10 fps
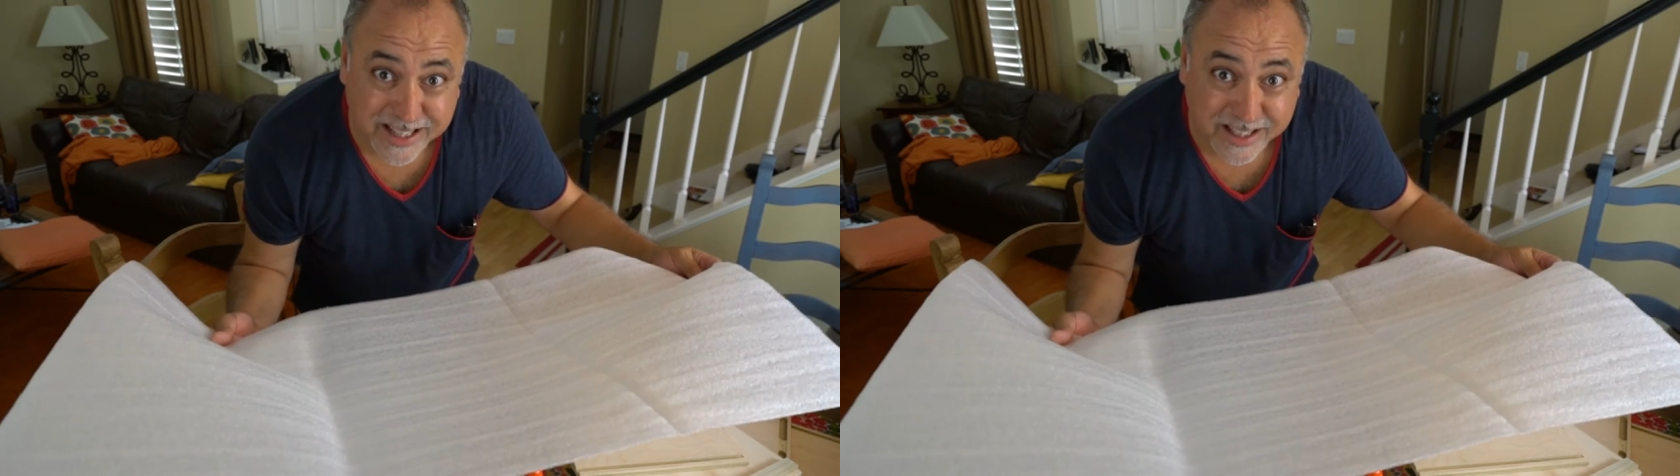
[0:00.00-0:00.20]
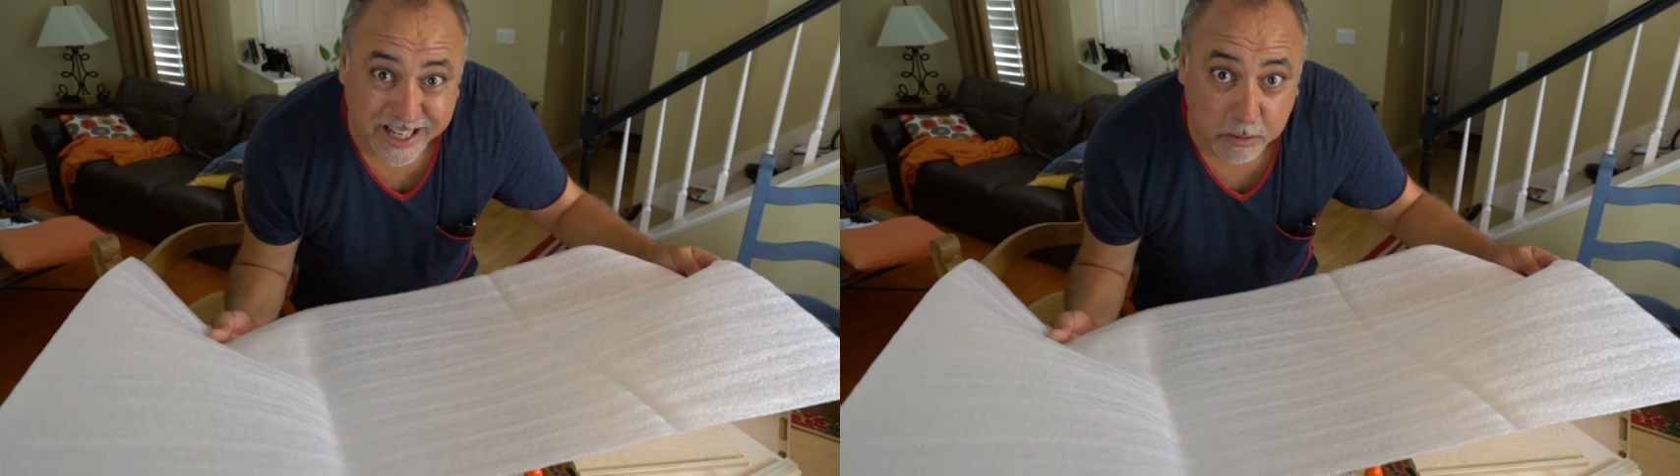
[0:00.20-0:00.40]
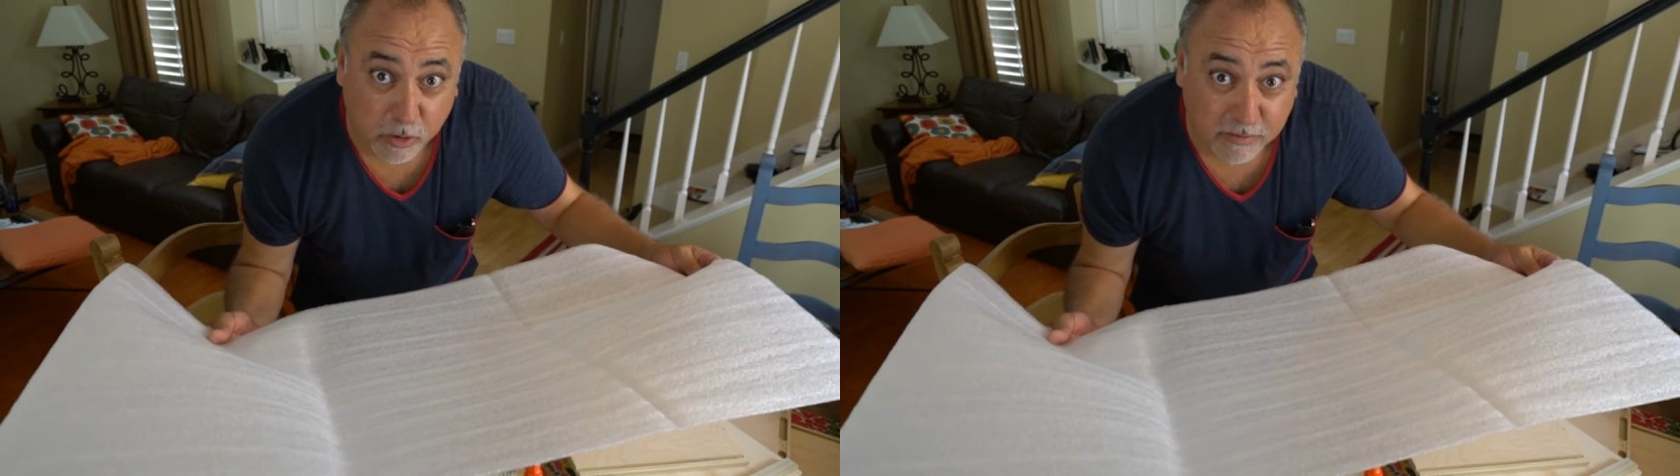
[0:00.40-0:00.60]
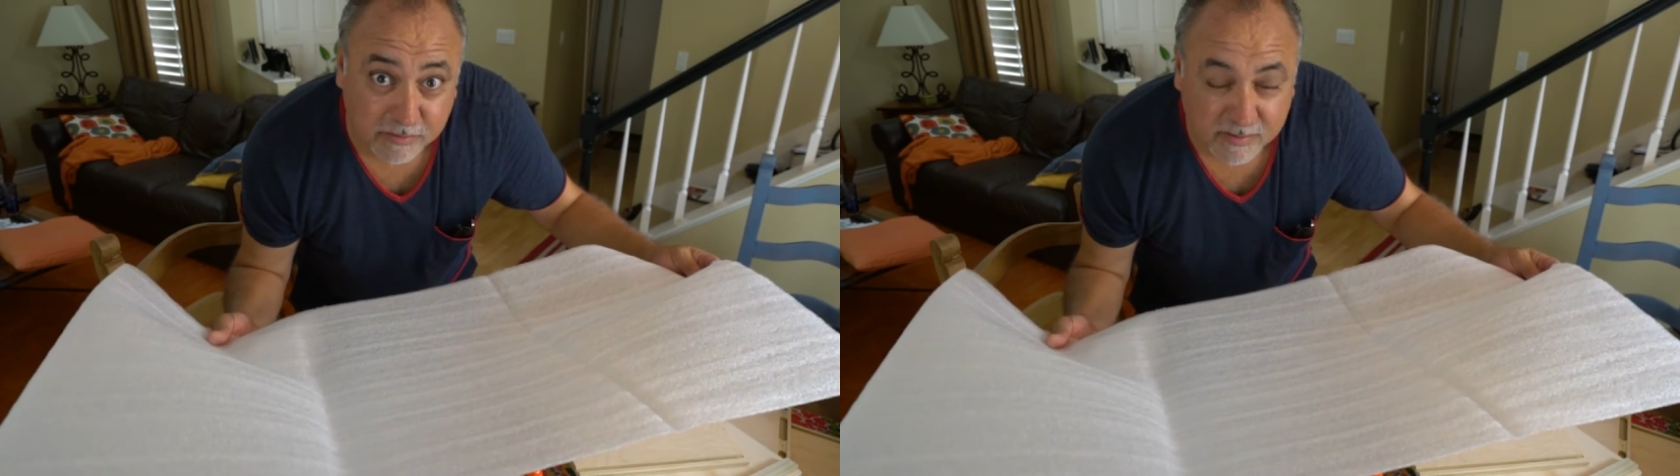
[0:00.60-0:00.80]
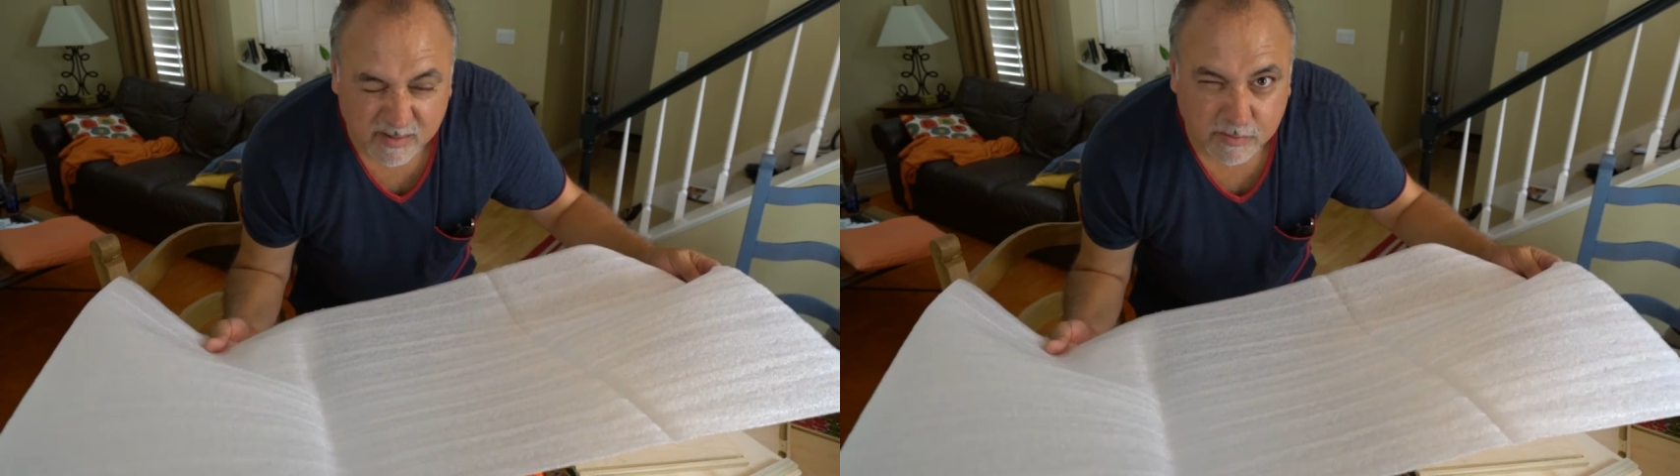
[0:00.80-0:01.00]
the table,
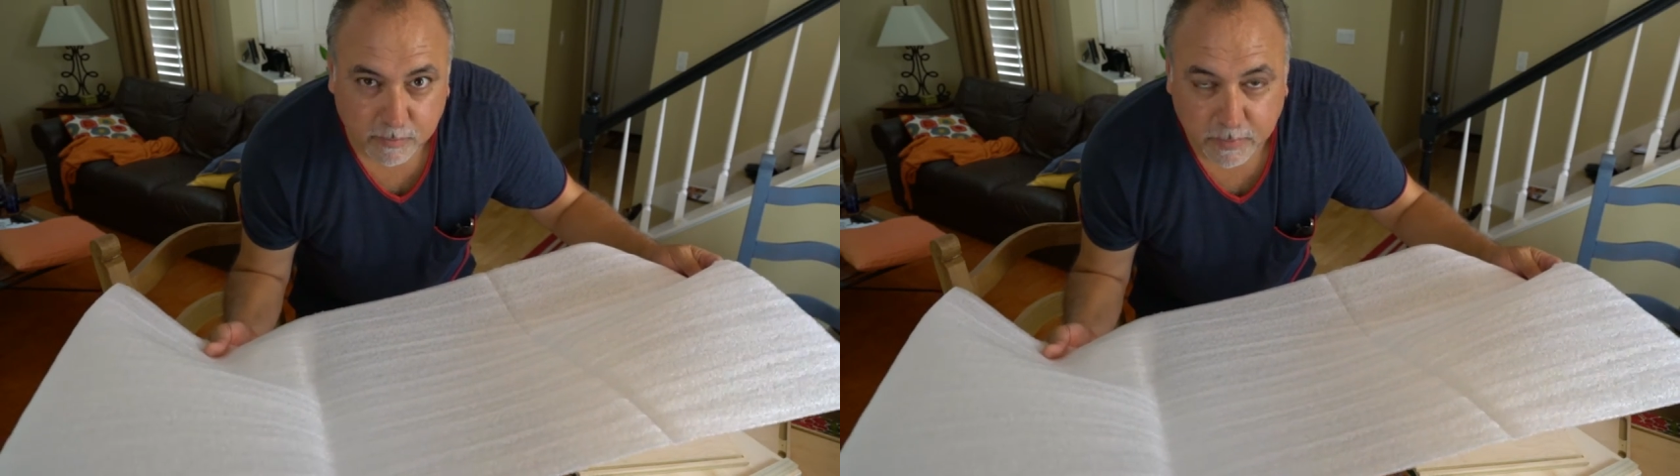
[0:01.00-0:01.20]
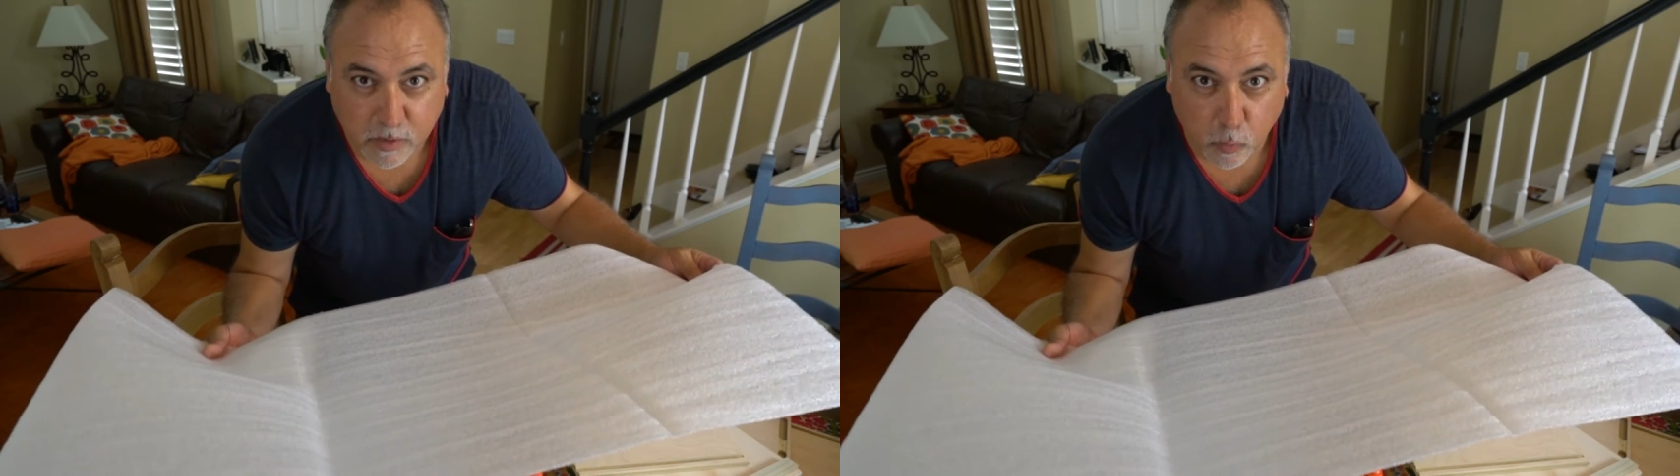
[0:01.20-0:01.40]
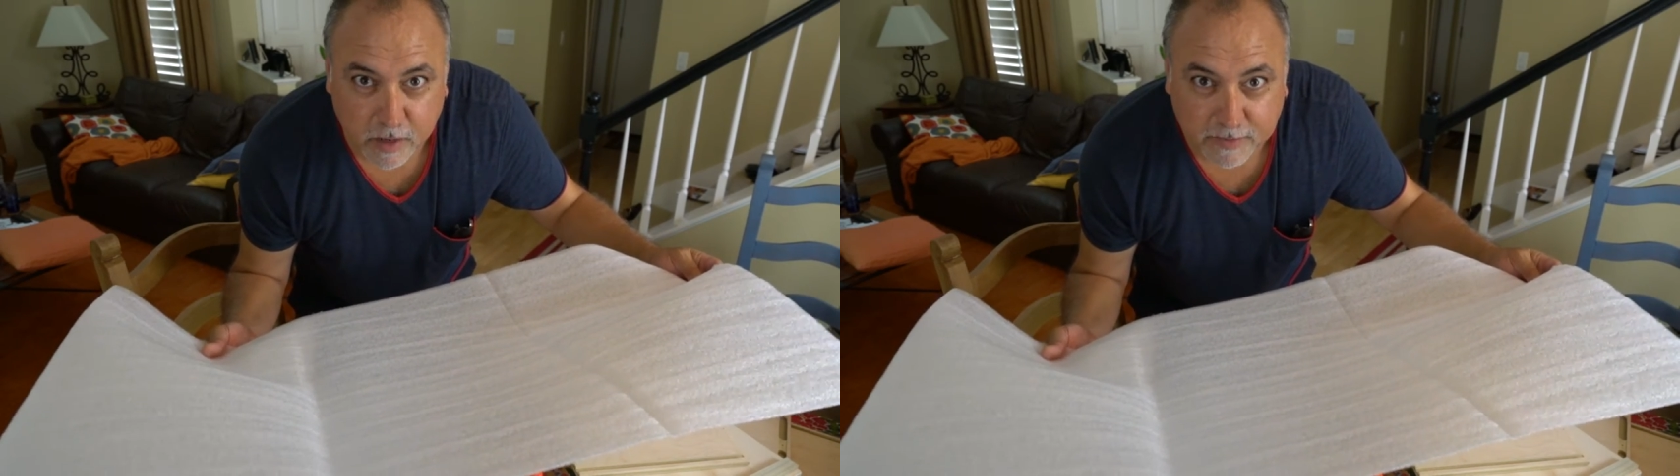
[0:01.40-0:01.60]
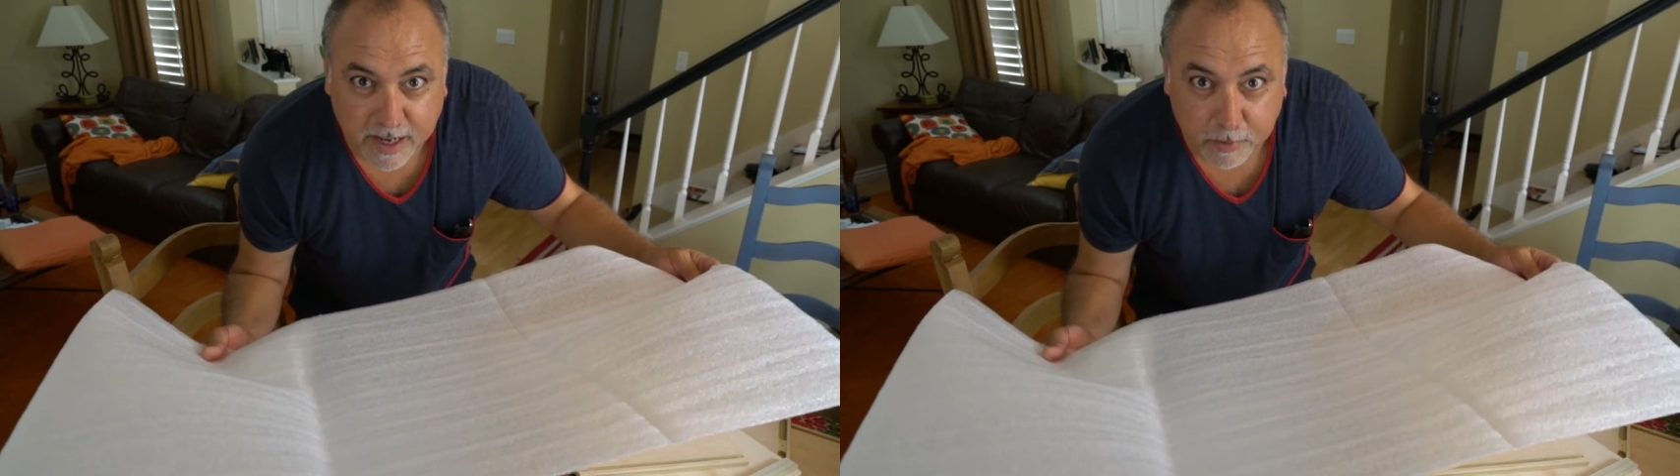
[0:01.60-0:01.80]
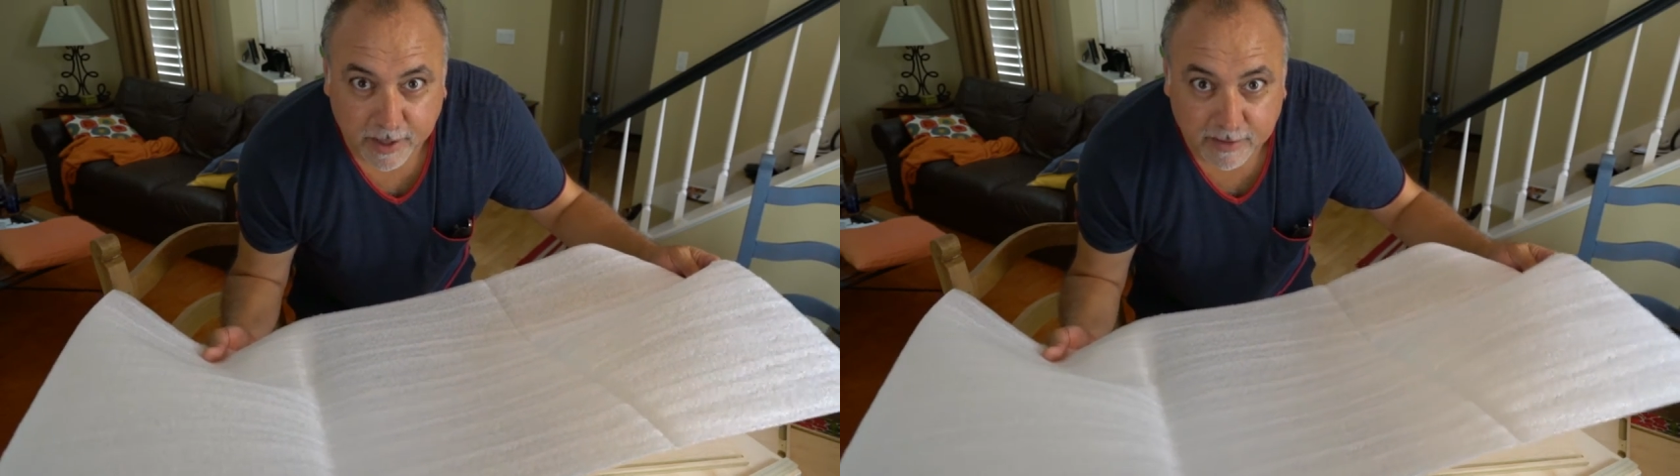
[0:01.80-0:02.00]
make the wife
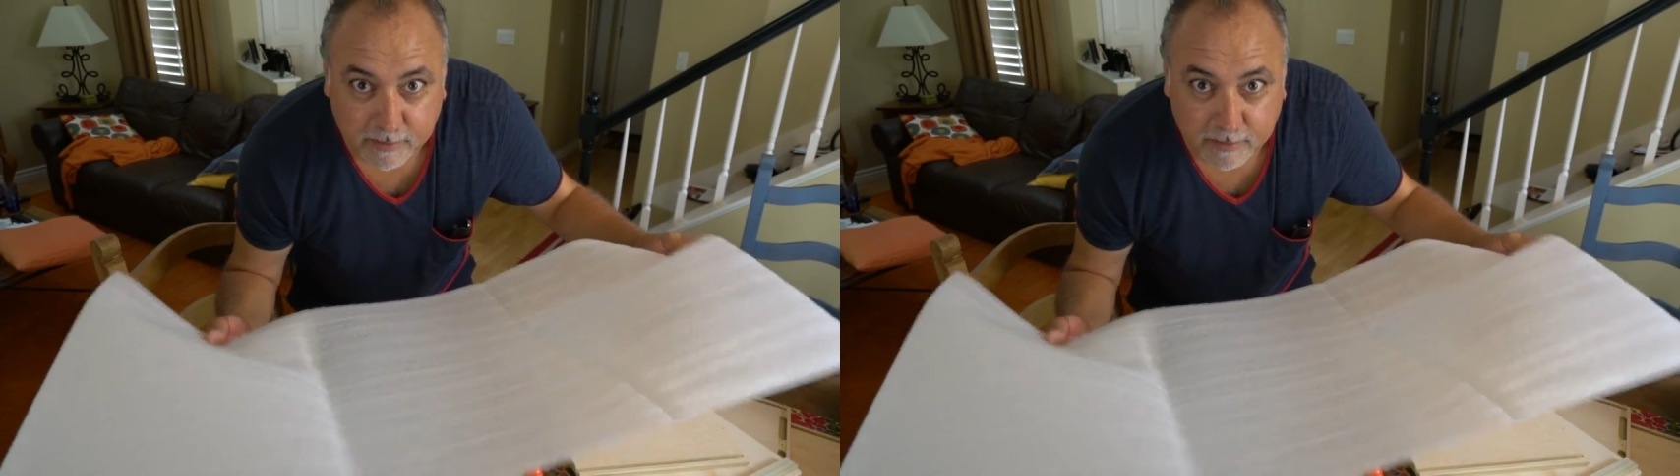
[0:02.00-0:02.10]
happy.